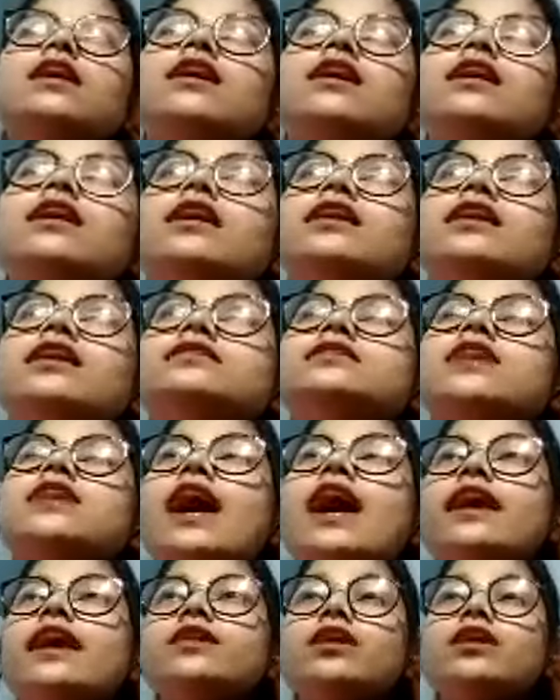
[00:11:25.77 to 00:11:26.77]
And
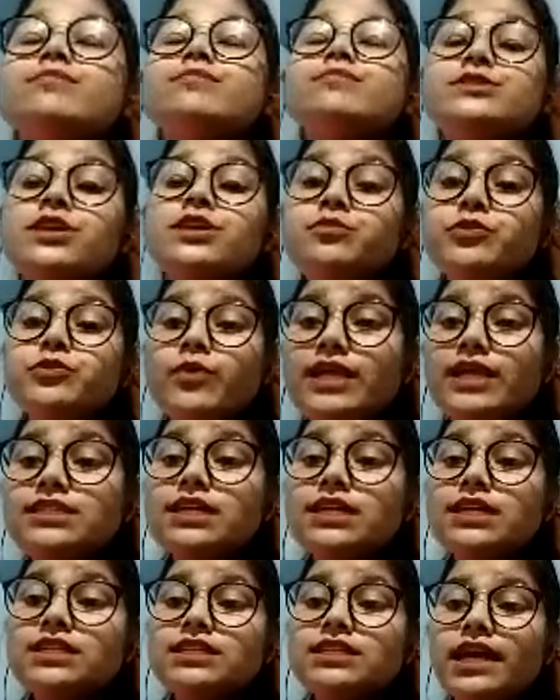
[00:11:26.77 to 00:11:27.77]
I observed one
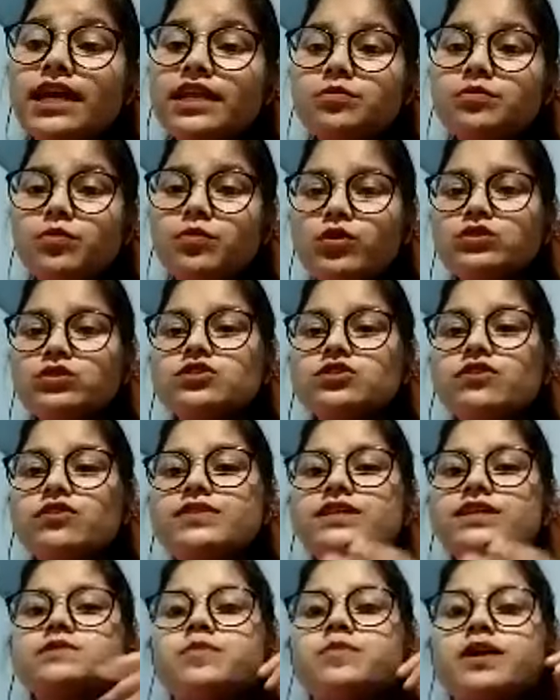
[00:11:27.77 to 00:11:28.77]
thing, that most of the
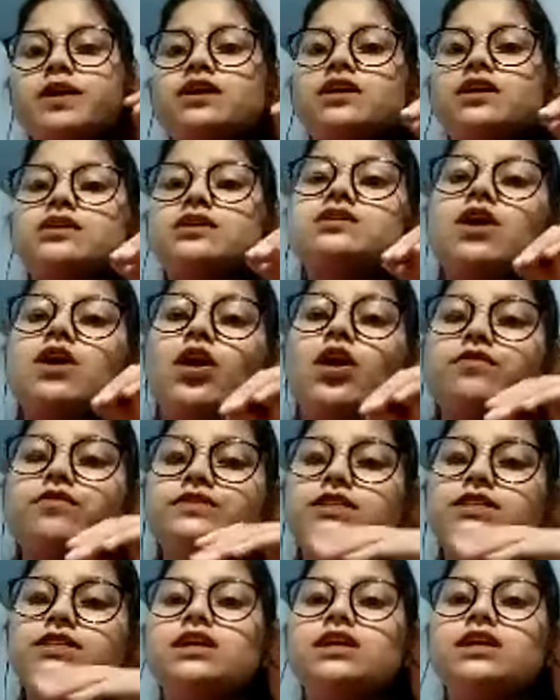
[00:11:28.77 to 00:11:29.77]
speakers of
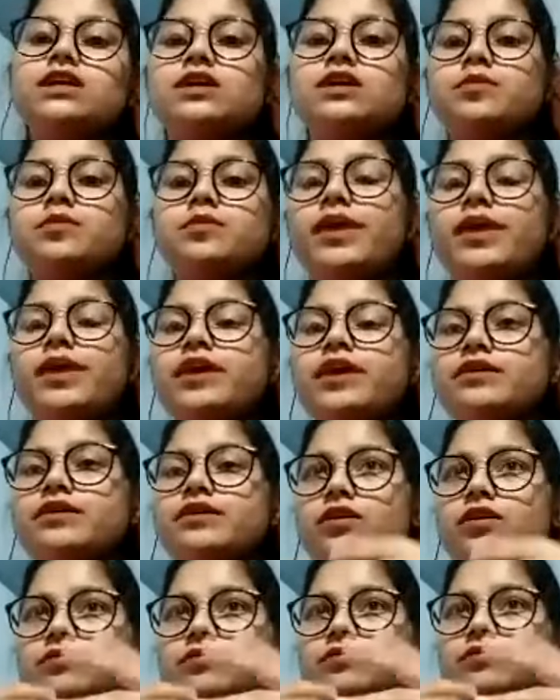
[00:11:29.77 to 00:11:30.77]
the
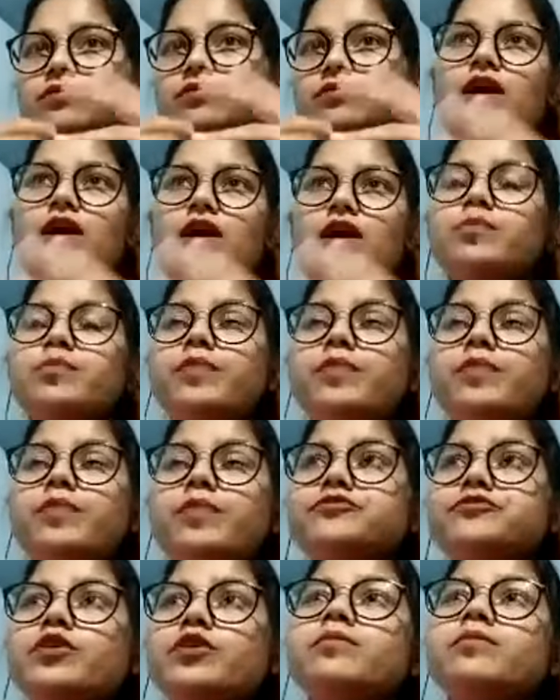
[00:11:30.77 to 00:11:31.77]
of our
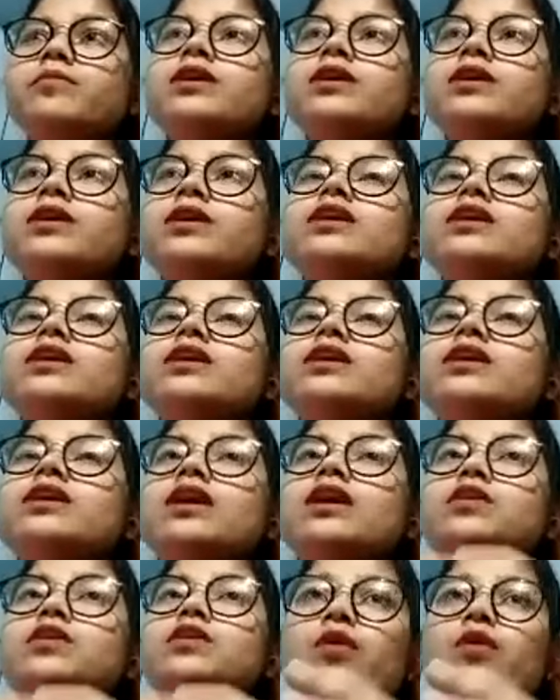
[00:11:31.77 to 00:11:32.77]
platform
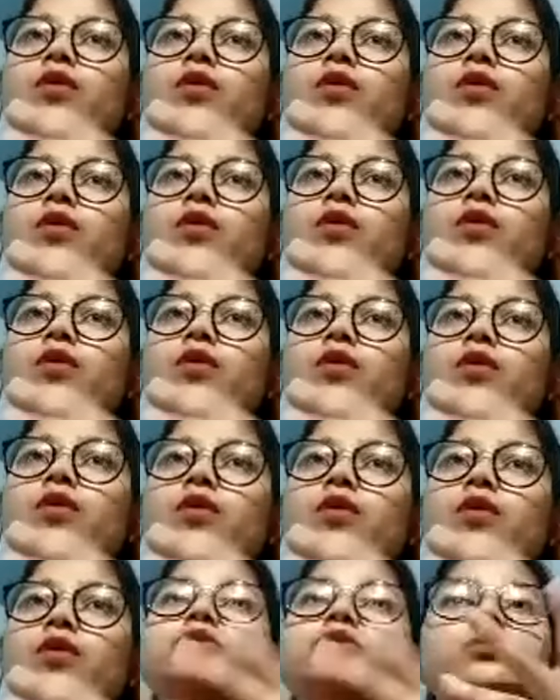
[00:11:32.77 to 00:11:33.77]
are working
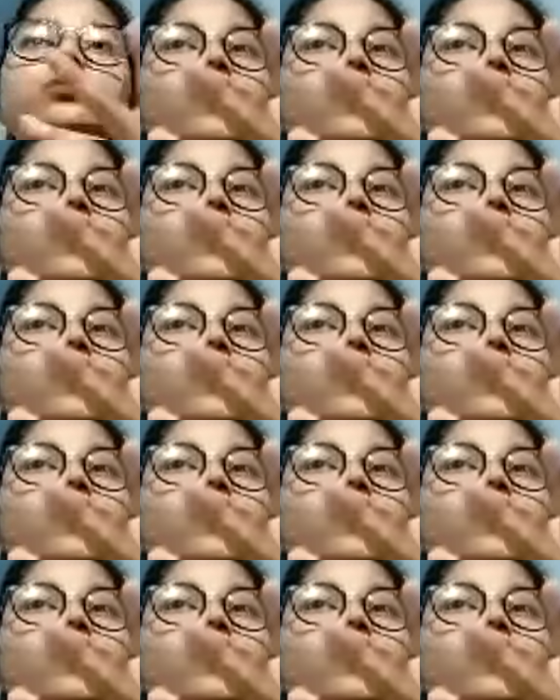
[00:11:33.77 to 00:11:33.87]
person who